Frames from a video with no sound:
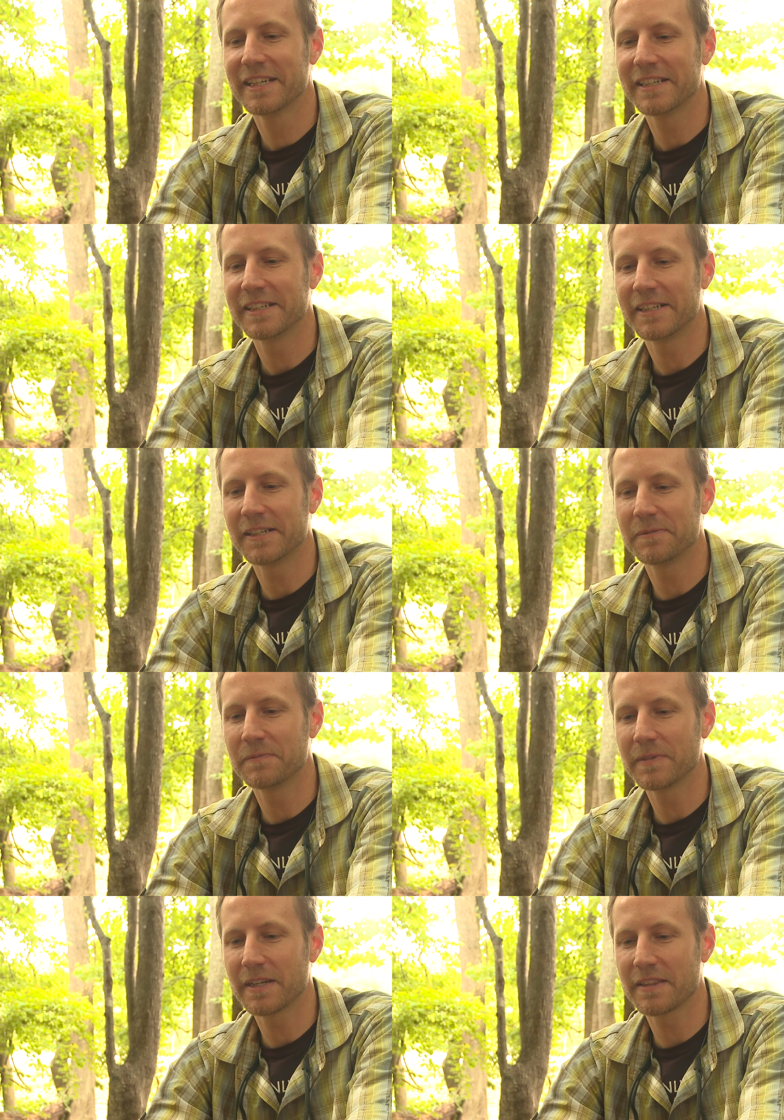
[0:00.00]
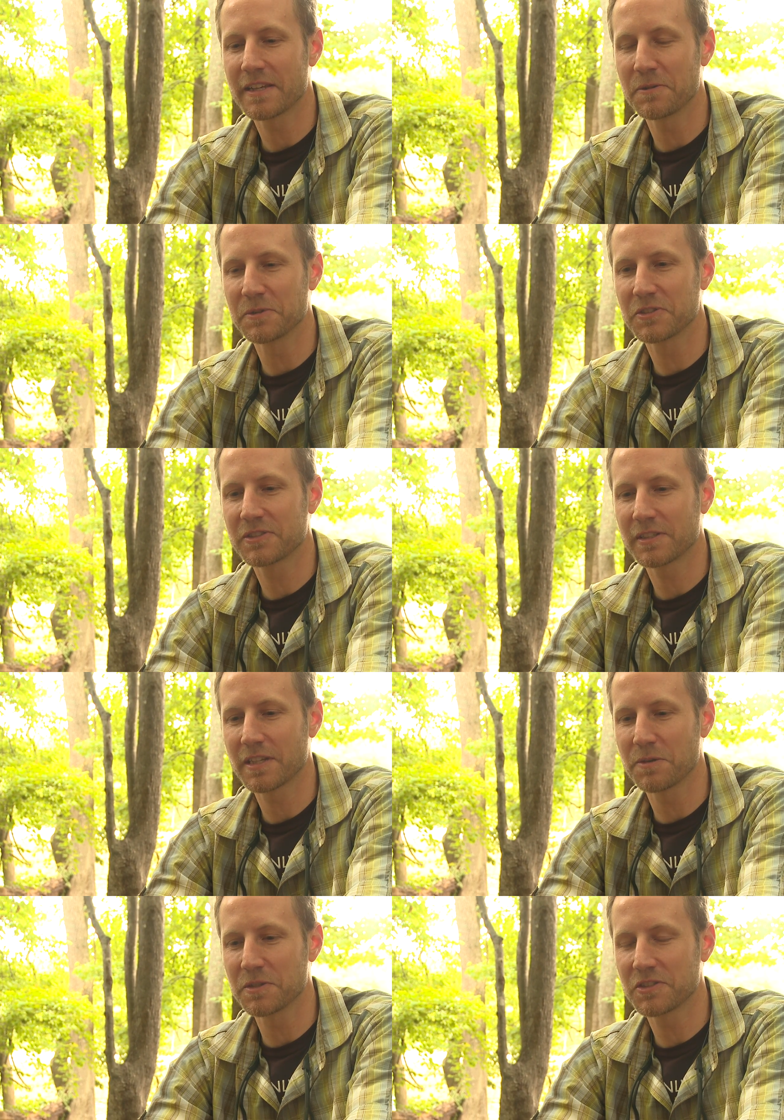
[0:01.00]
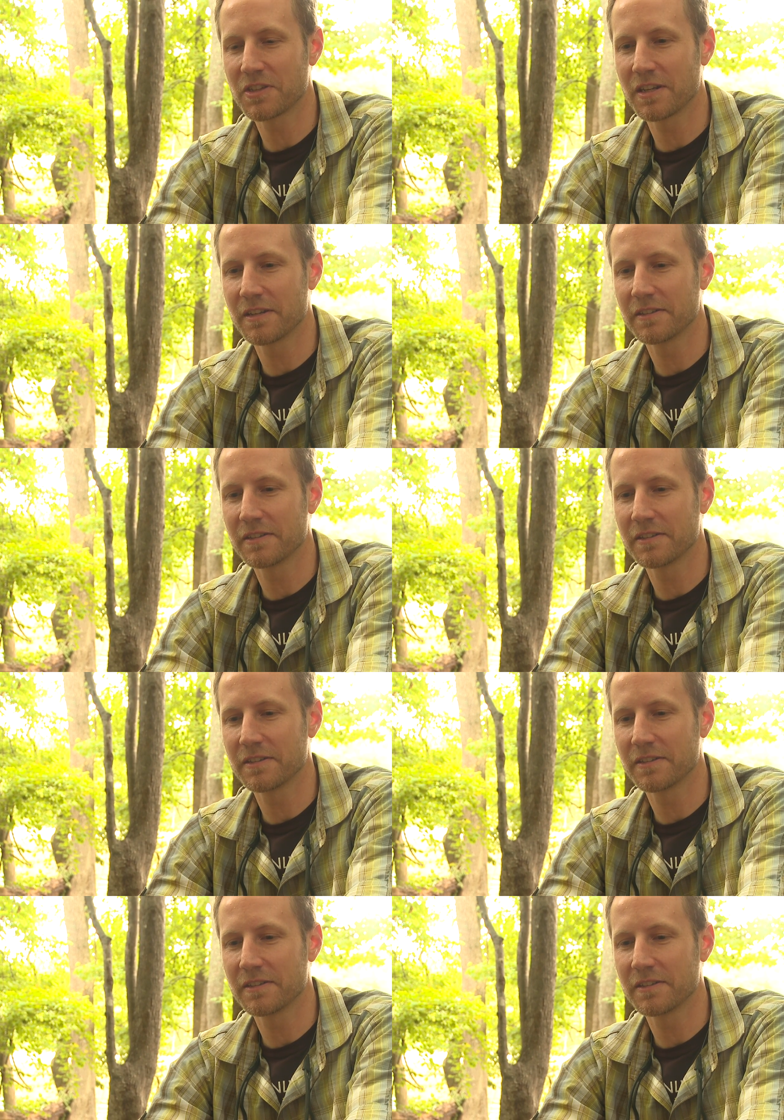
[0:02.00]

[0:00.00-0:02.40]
I think it was seen